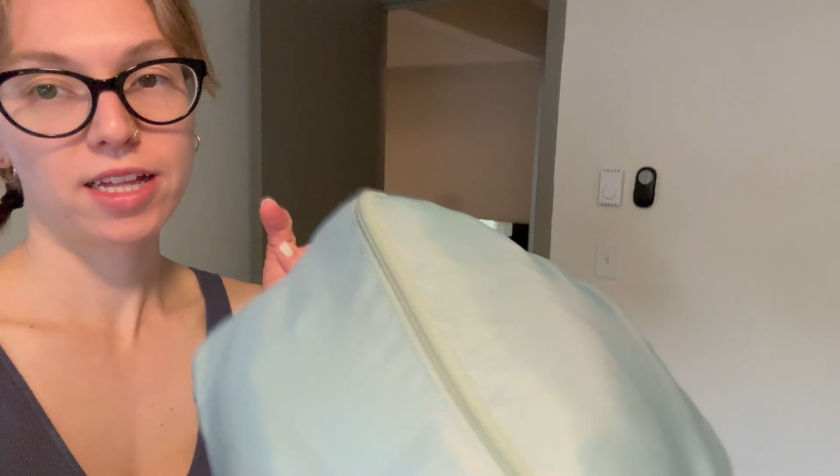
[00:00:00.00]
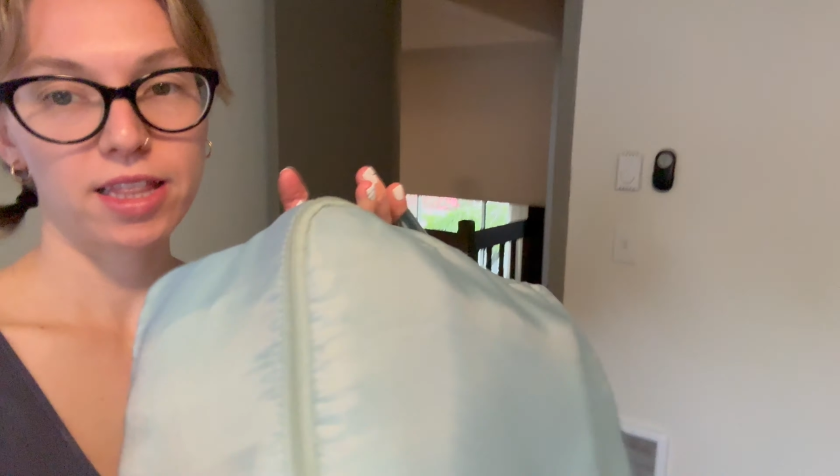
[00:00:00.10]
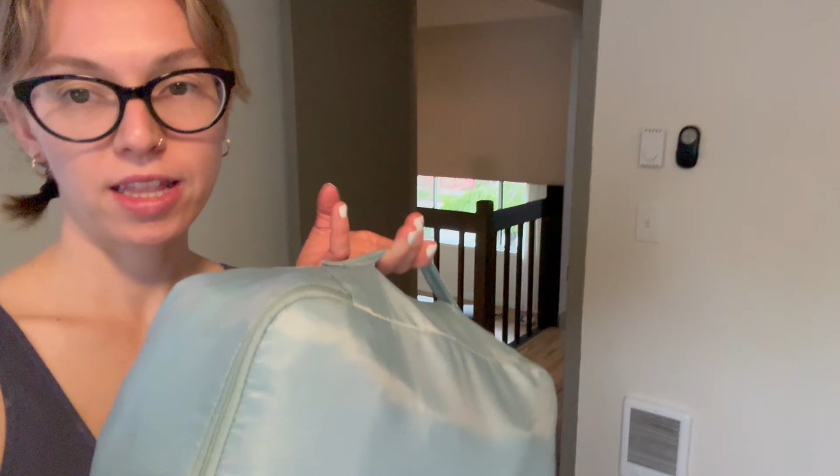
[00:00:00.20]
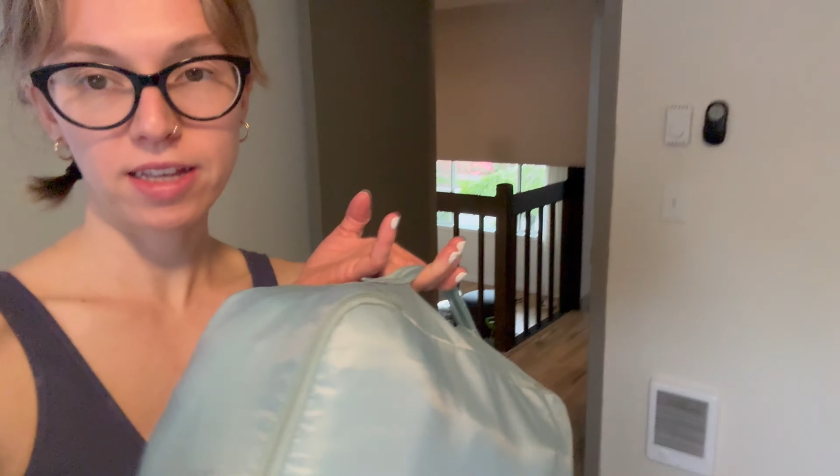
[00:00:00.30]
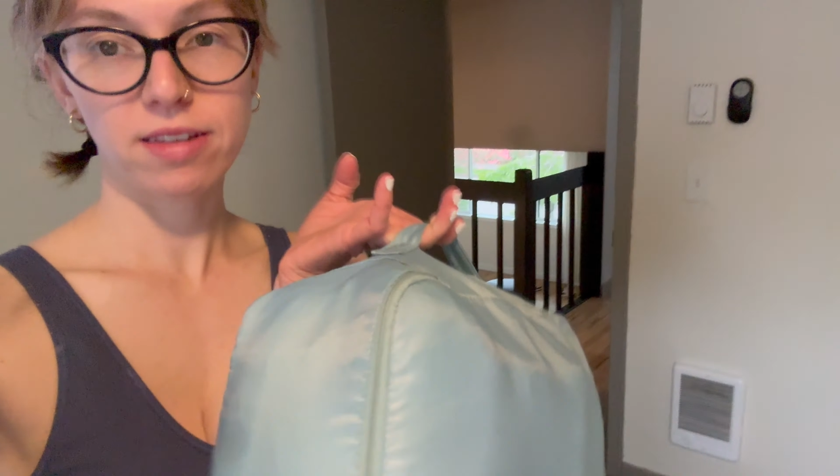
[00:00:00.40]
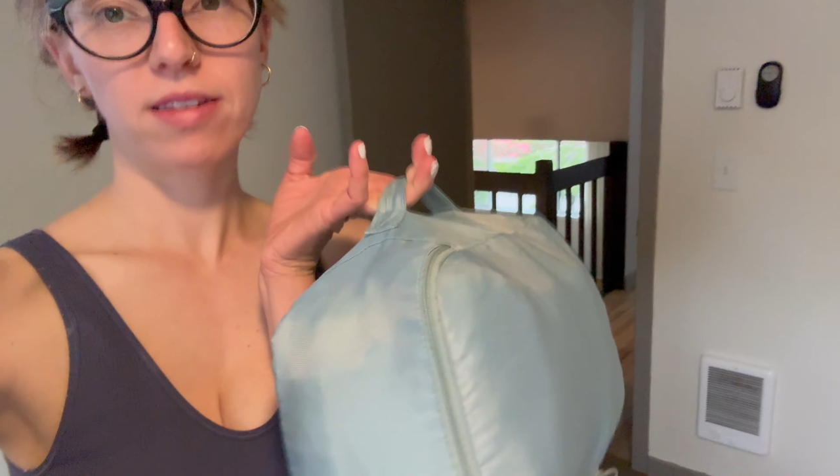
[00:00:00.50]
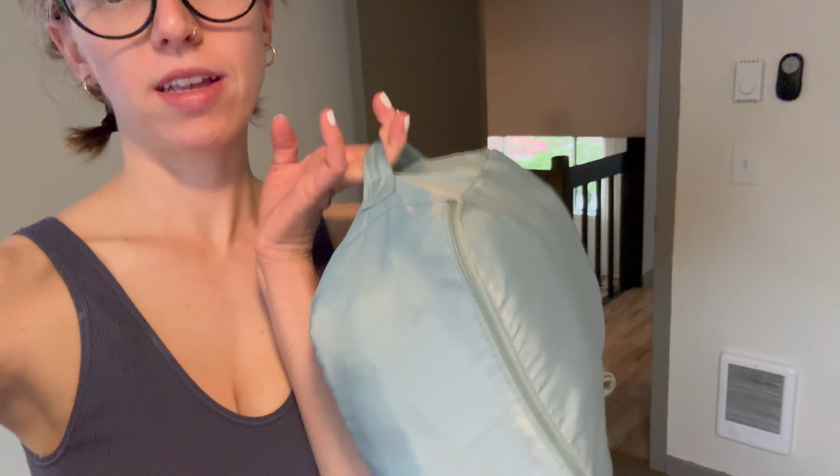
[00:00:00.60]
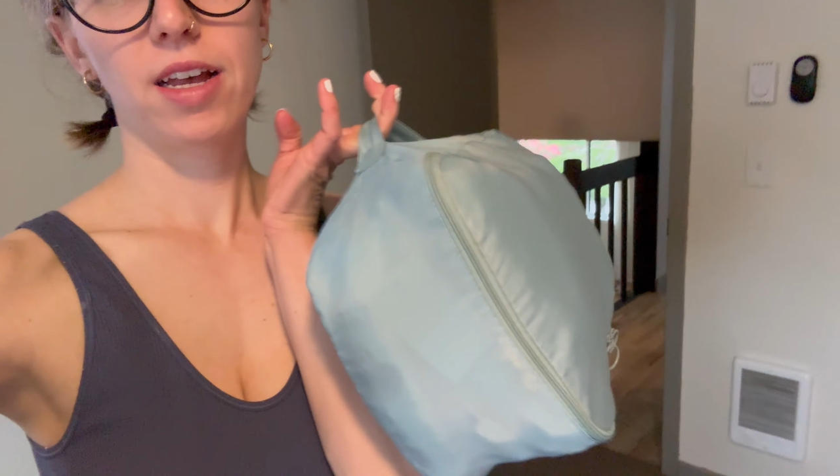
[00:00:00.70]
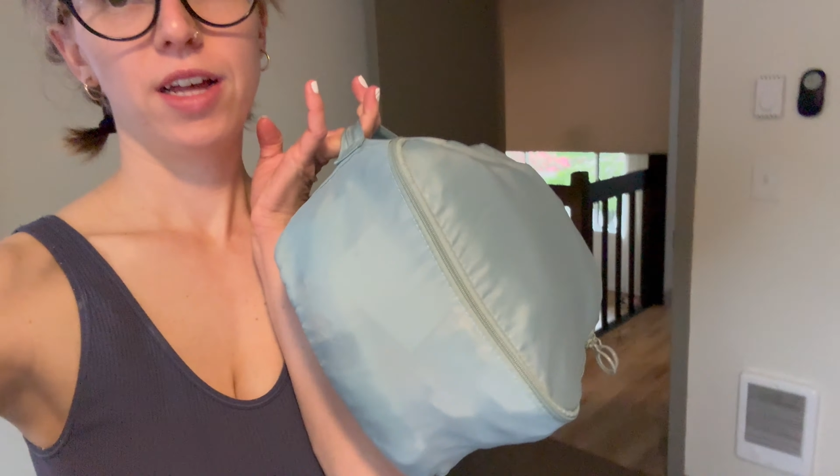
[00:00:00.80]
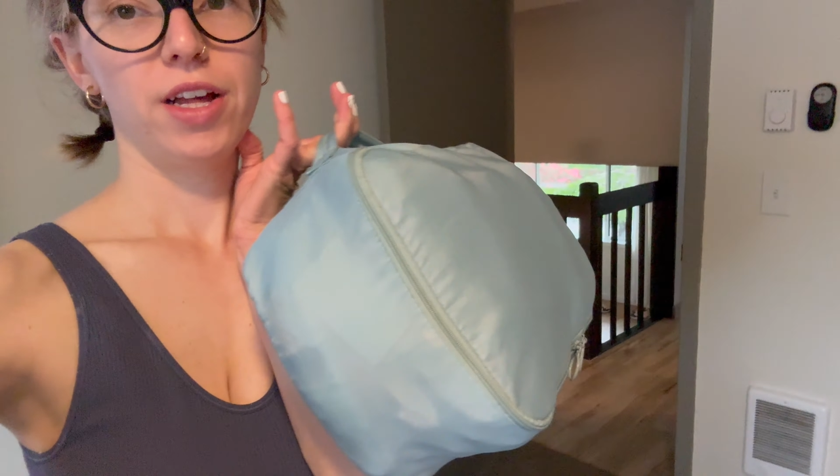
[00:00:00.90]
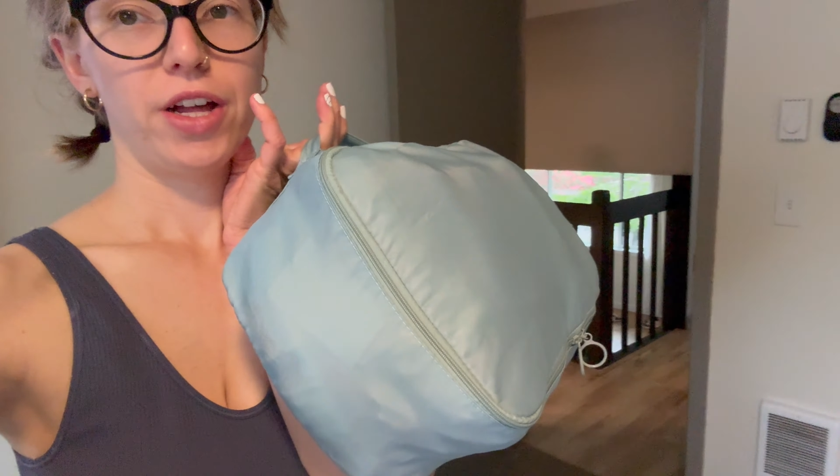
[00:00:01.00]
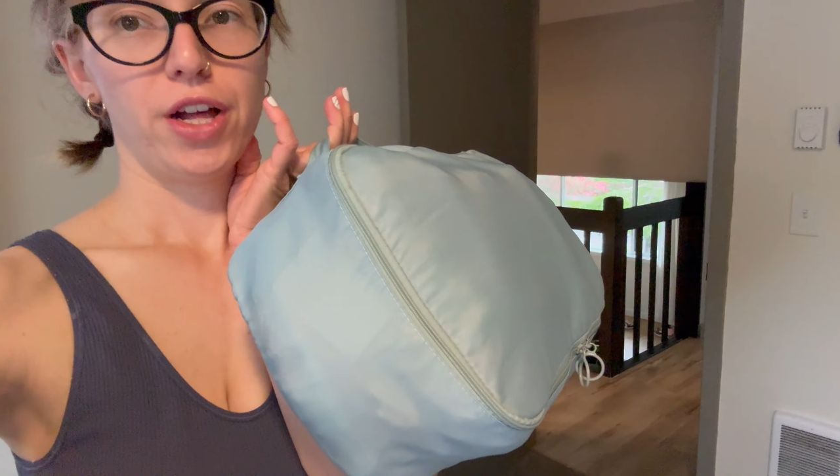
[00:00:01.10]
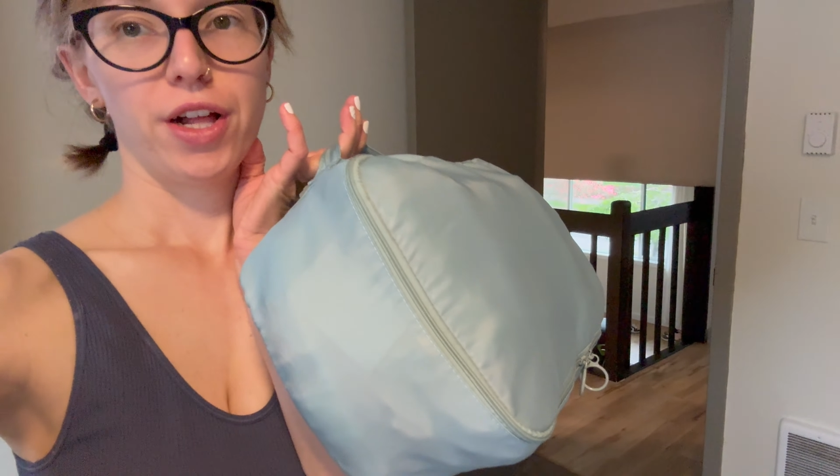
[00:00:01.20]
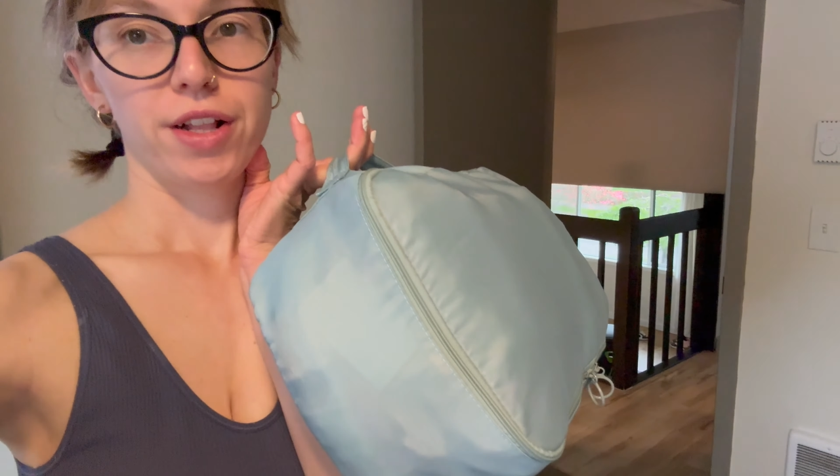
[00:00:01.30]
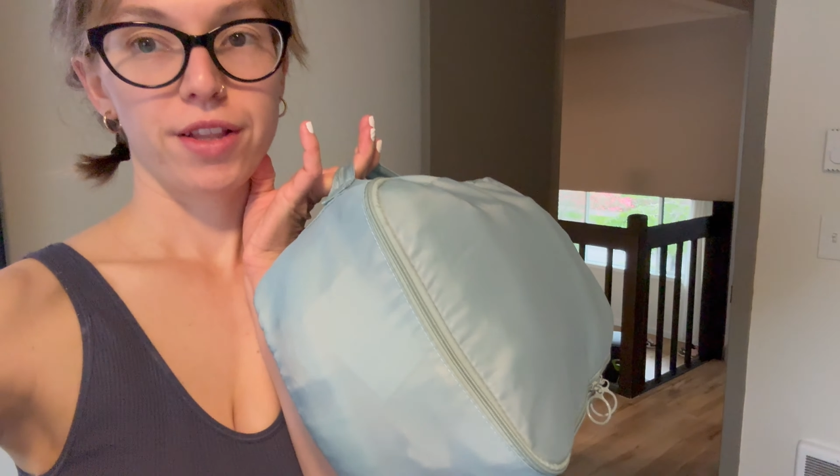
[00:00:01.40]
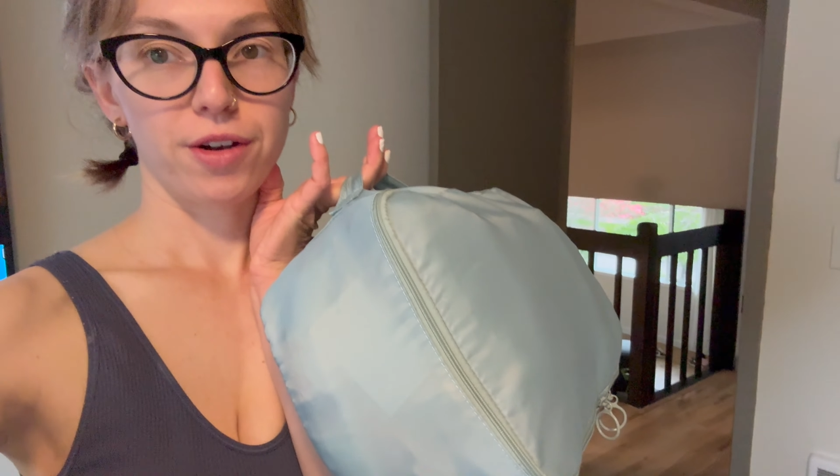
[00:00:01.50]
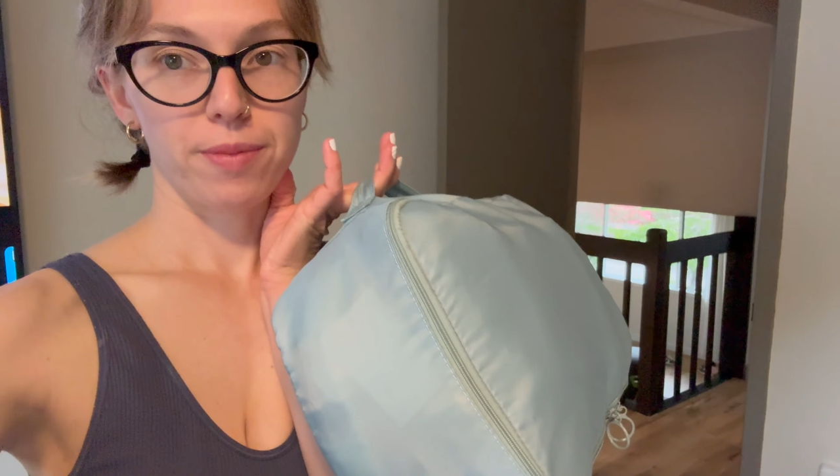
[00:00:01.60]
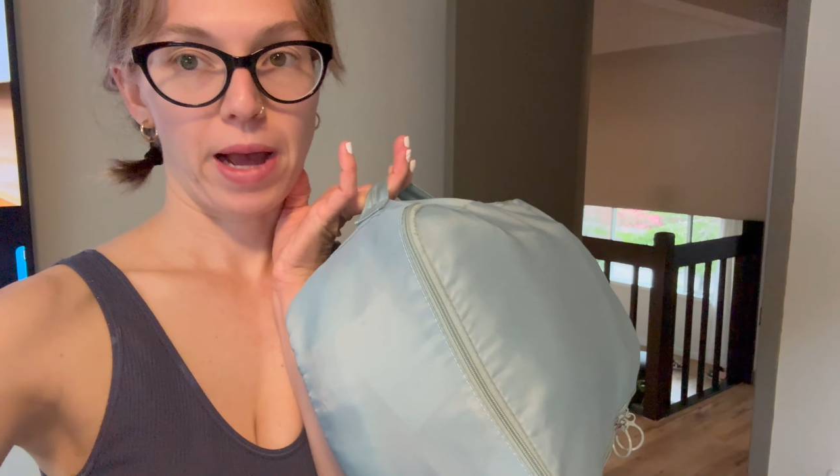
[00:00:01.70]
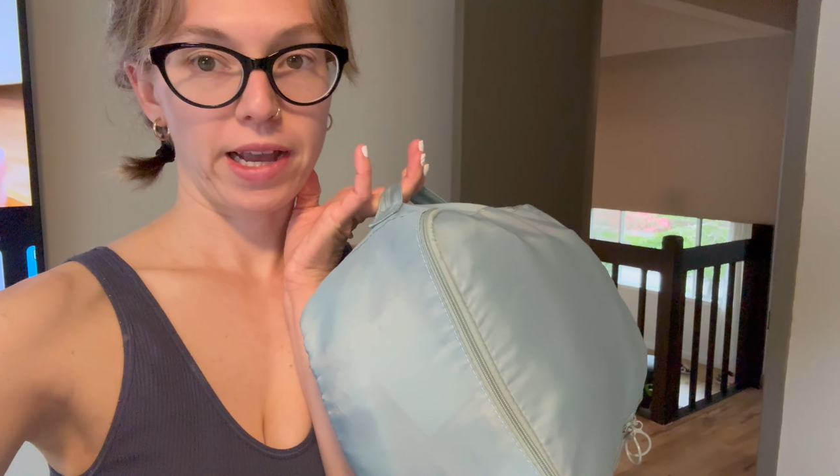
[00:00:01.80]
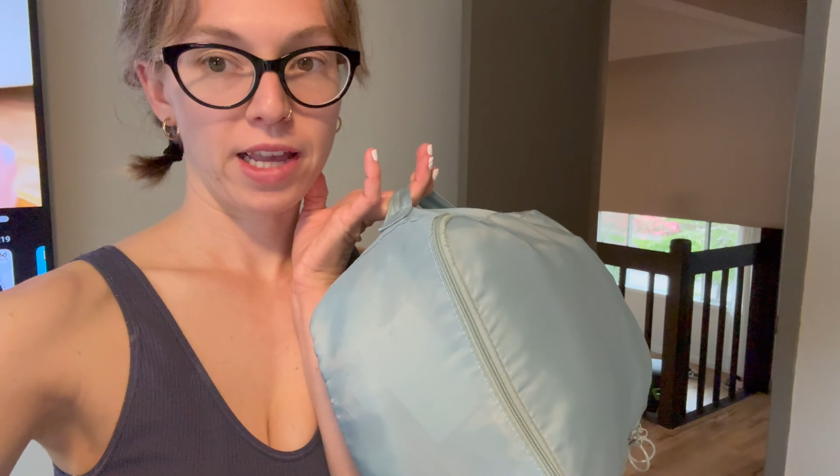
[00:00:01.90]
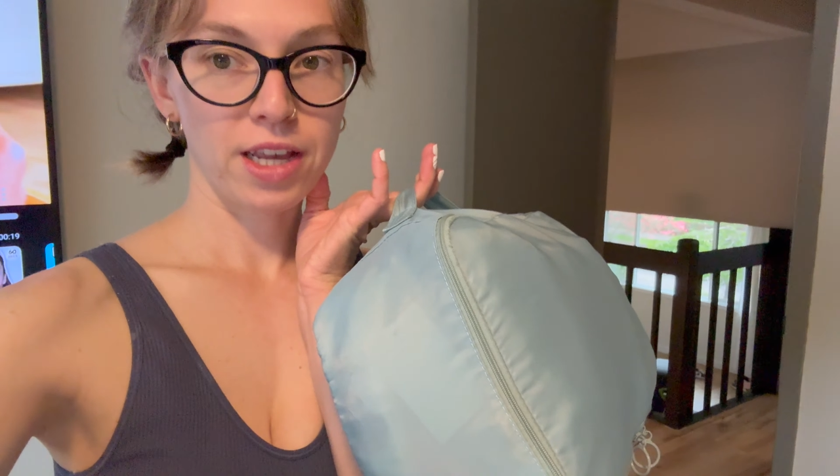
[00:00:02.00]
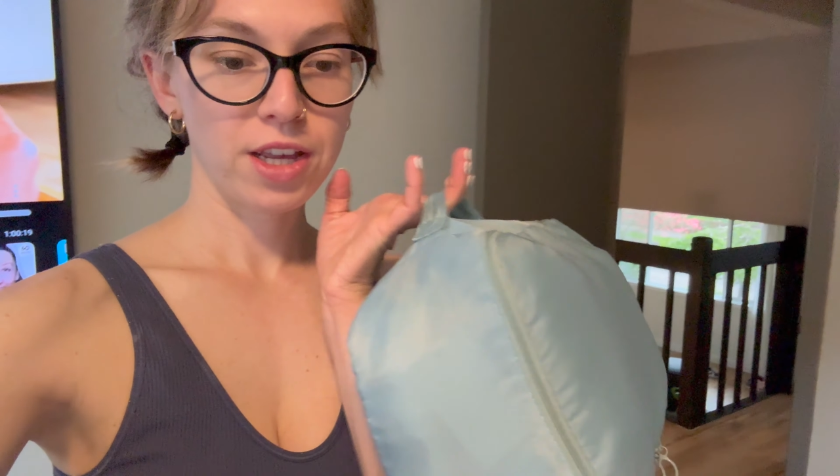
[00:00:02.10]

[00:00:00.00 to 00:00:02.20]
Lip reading: this little packing